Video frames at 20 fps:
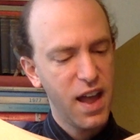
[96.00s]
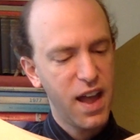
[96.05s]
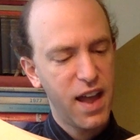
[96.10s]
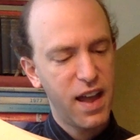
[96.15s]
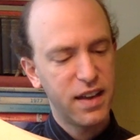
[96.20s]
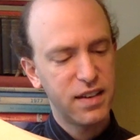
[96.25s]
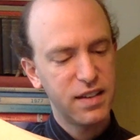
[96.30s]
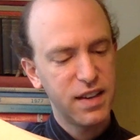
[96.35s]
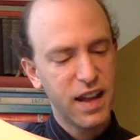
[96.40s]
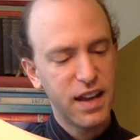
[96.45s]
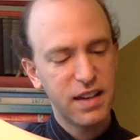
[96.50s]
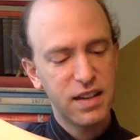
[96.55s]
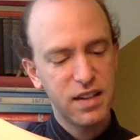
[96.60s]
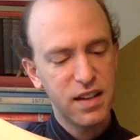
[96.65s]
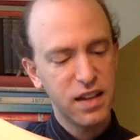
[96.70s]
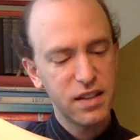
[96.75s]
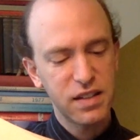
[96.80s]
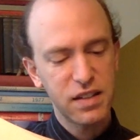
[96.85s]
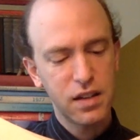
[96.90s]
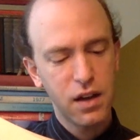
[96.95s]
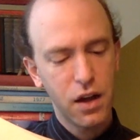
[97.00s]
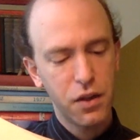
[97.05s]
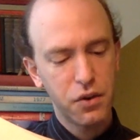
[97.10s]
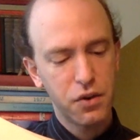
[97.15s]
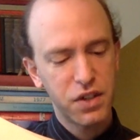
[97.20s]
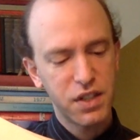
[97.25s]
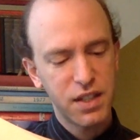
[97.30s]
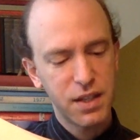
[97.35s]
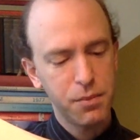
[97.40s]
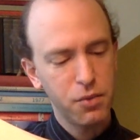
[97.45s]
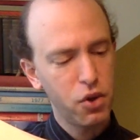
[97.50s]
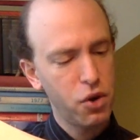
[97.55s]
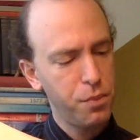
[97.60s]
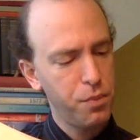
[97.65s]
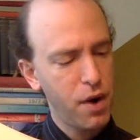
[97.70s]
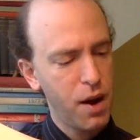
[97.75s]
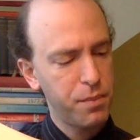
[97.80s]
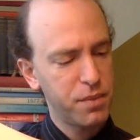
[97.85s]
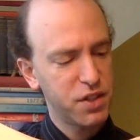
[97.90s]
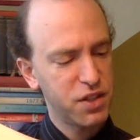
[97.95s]
and a dozen other similar
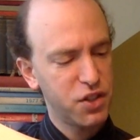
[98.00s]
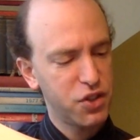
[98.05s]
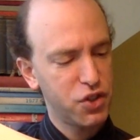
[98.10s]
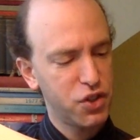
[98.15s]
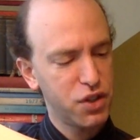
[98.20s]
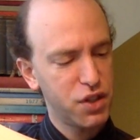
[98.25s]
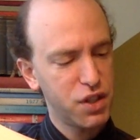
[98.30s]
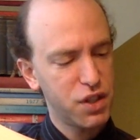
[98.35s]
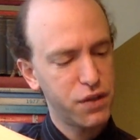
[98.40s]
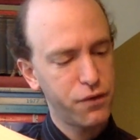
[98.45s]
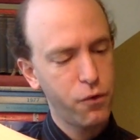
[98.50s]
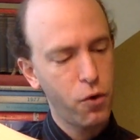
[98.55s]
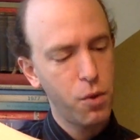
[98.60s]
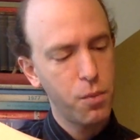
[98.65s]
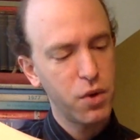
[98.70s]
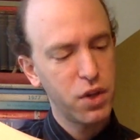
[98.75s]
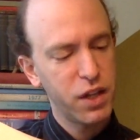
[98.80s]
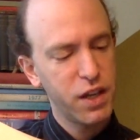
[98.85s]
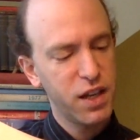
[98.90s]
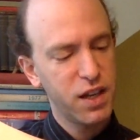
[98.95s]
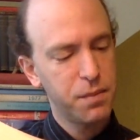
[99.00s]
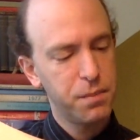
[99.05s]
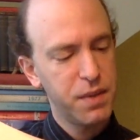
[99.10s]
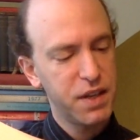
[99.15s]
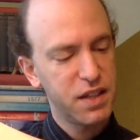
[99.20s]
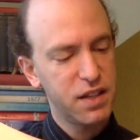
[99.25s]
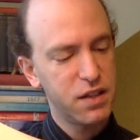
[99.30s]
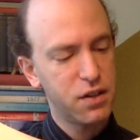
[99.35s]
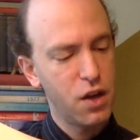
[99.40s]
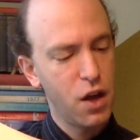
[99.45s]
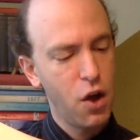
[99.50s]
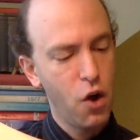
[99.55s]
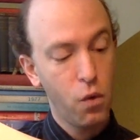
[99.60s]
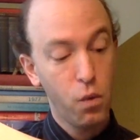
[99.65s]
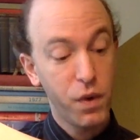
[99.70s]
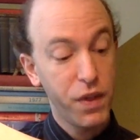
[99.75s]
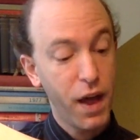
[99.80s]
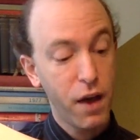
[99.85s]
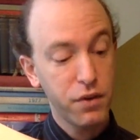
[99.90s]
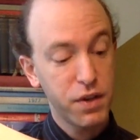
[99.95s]
propositions formerly admitted
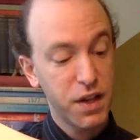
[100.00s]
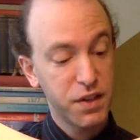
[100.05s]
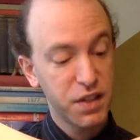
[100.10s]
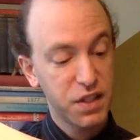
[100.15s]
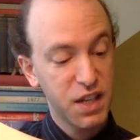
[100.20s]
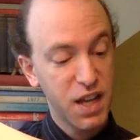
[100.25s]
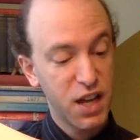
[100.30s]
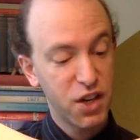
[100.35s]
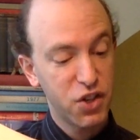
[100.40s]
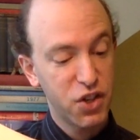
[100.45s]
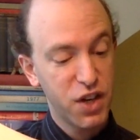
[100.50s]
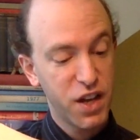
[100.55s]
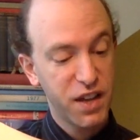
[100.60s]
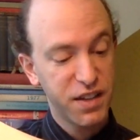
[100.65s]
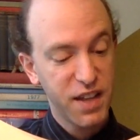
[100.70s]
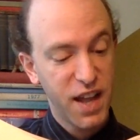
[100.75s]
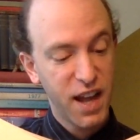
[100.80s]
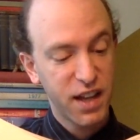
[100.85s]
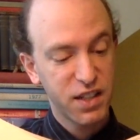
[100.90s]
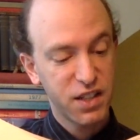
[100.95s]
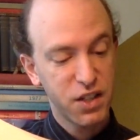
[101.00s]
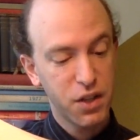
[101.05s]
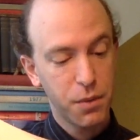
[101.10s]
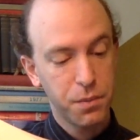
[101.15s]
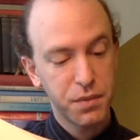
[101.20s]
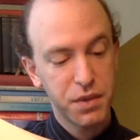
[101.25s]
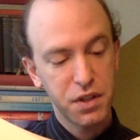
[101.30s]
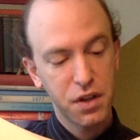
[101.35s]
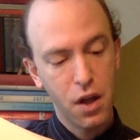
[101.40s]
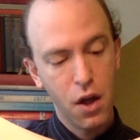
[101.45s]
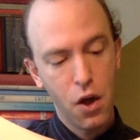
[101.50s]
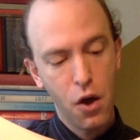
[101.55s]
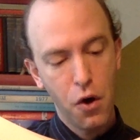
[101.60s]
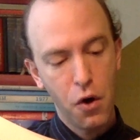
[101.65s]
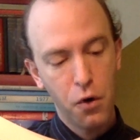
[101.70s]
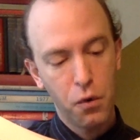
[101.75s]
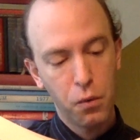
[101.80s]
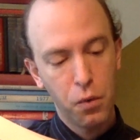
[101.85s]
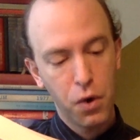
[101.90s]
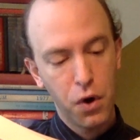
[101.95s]
without hesitation as axioms,
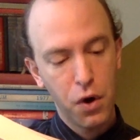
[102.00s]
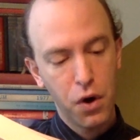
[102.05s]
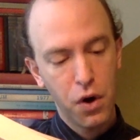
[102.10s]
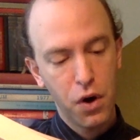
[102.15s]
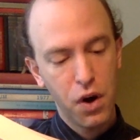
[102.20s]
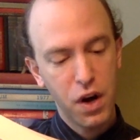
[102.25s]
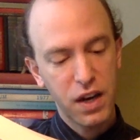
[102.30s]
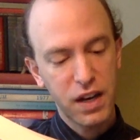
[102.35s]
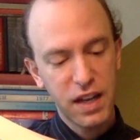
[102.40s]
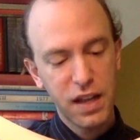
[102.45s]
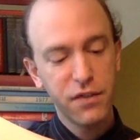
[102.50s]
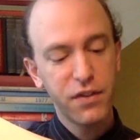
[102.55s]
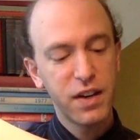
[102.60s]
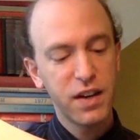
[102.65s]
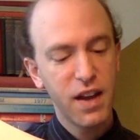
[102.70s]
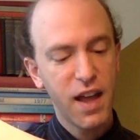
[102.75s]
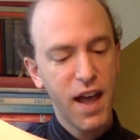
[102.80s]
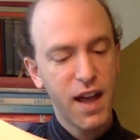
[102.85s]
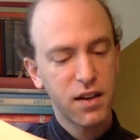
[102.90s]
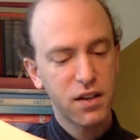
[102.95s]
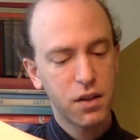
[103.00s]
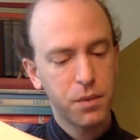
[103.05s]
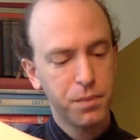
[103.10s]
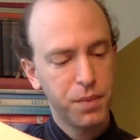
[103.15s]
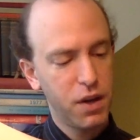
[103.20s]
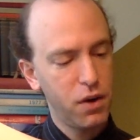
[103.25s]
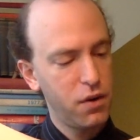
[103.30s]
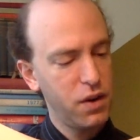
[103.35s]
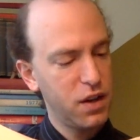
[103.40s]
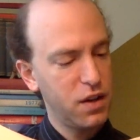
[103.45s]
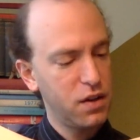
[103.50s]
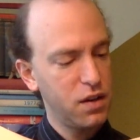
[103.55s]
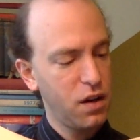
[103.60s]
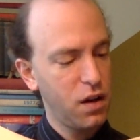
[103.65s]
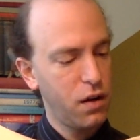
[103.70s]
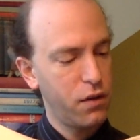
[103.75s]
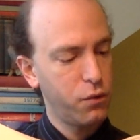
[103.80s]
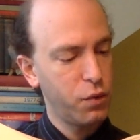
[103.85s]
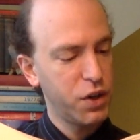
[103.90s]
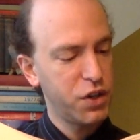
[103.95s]
were, even at the period
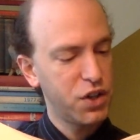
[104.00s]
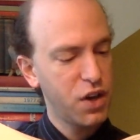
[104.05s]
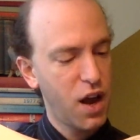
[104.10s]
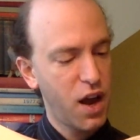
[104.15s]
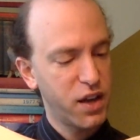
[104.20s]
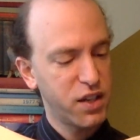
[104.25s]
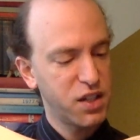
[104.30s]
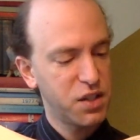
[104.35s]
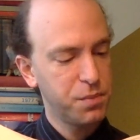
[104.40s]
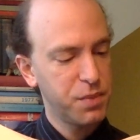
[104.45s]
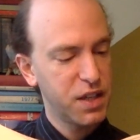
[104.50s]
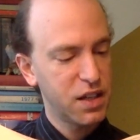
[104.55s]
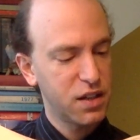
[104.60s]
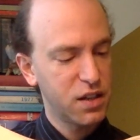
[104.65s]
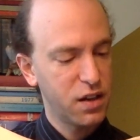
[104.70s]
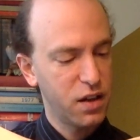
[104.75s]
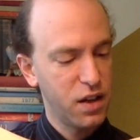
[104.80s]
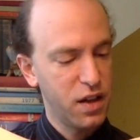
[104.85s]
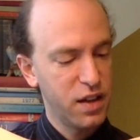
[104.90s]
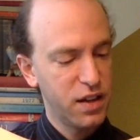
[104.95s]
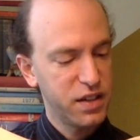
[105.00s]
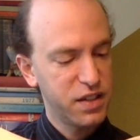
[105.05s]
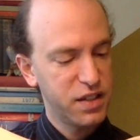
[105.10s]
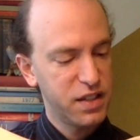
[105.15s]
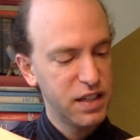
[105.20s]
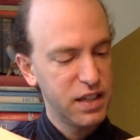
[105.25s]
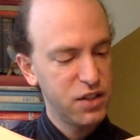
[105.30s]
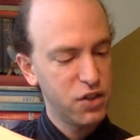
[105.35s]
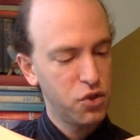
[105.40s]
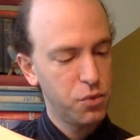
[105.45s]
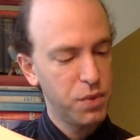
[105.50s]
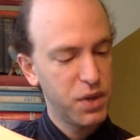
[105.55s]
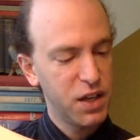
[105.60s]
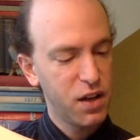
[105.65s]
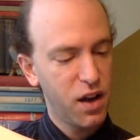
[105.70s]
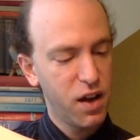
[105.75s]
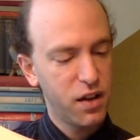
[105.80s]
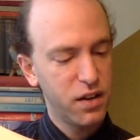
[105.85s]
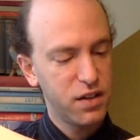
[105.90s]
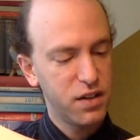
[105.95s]
of which I speak, seen to
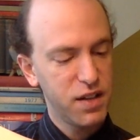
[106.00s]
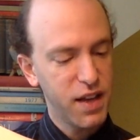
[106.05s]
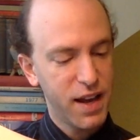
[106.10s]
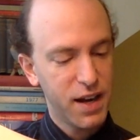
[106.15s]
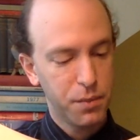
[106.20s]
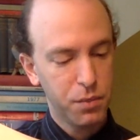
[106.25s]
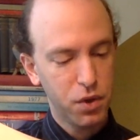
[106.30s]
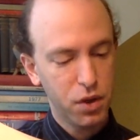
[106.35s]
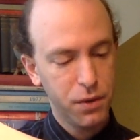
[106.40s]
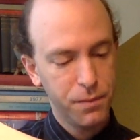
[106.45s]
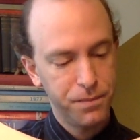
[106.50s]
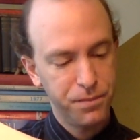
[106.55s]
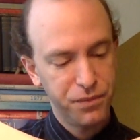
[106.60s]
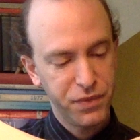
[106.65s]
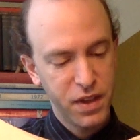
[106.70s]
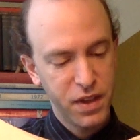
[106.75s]
be untenable.